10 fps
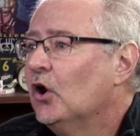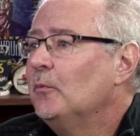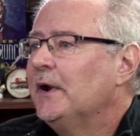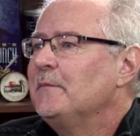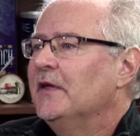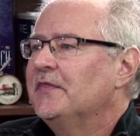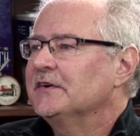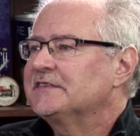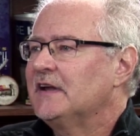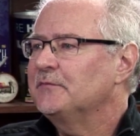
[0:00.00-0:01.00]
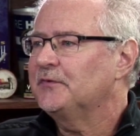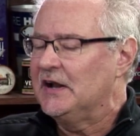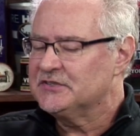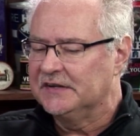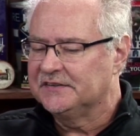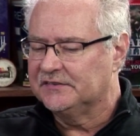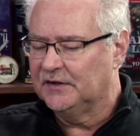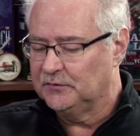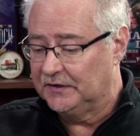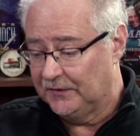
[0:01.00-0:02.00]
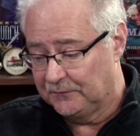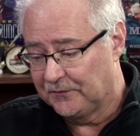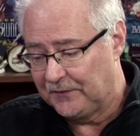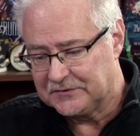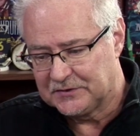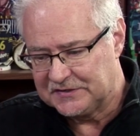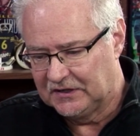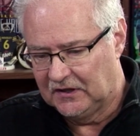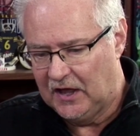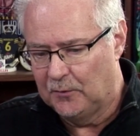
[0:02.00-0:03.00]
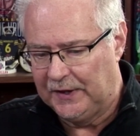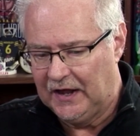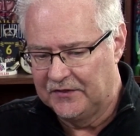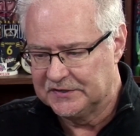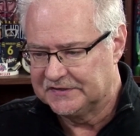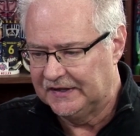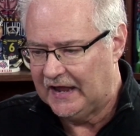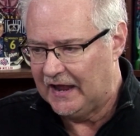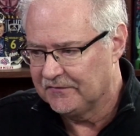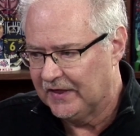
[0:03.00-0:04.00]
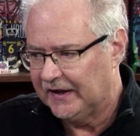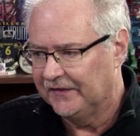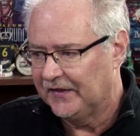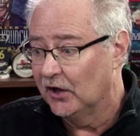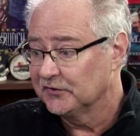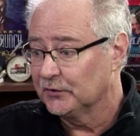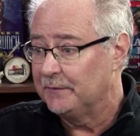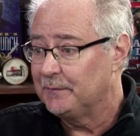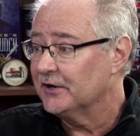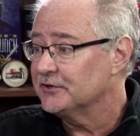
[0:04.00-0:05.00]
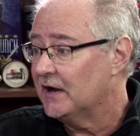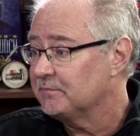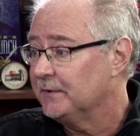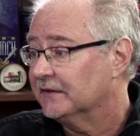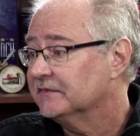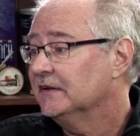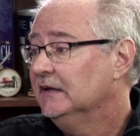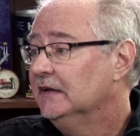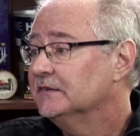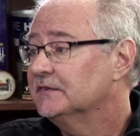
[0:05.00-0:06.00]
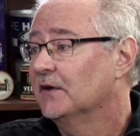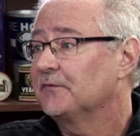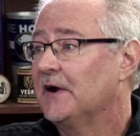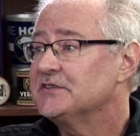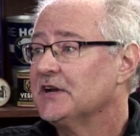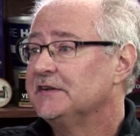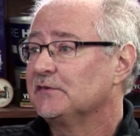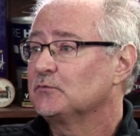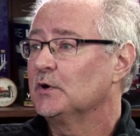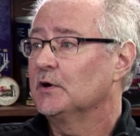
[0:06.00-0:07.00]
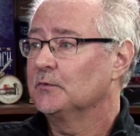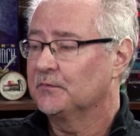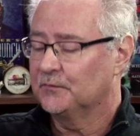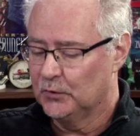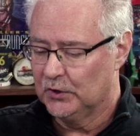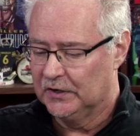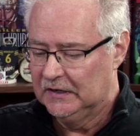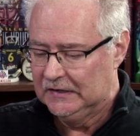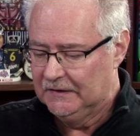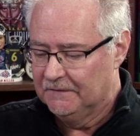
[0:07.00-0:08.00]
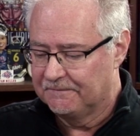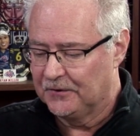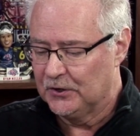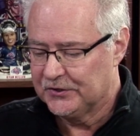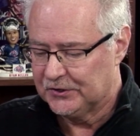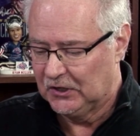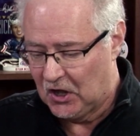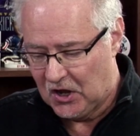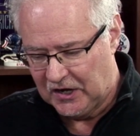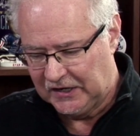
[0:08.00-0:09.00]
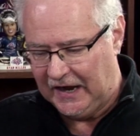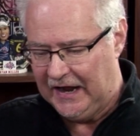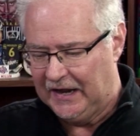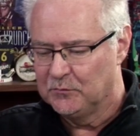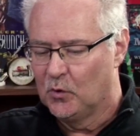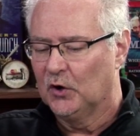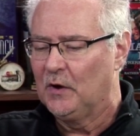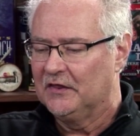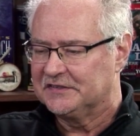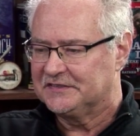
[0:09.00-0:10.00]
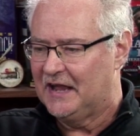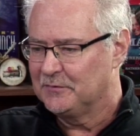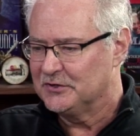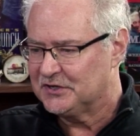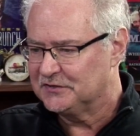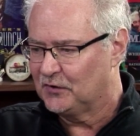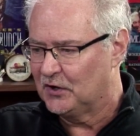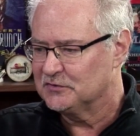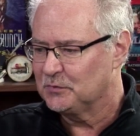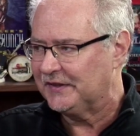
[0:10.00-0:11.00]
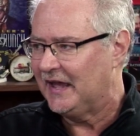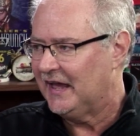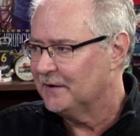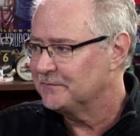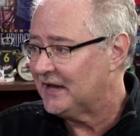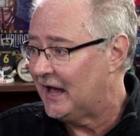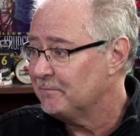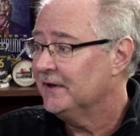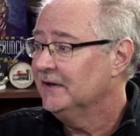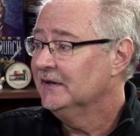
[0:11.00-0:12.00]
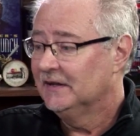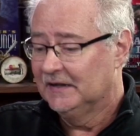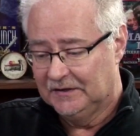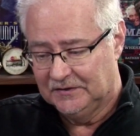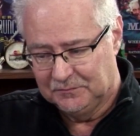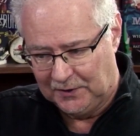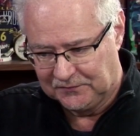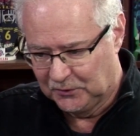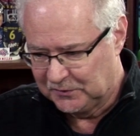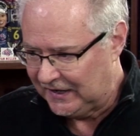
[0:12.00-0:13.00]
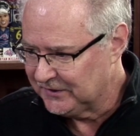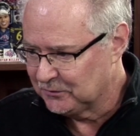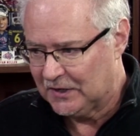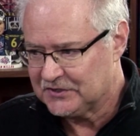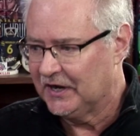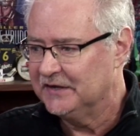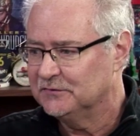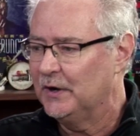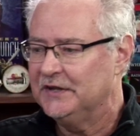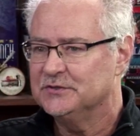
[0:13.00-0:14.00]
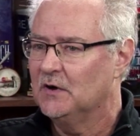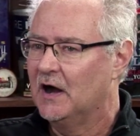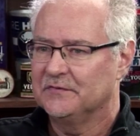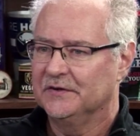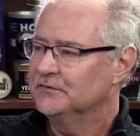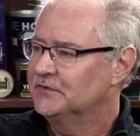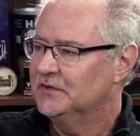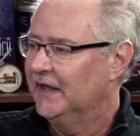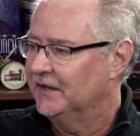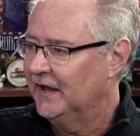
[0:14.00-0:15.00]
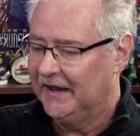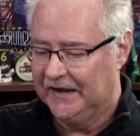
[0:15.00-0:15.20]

No, but there are some franchises that the veterans still help, and others did have that, and they also had better draft picks. Some franchises were further along and more well-established as far as what they had up top, Buffalo's had to rush guys way too often. And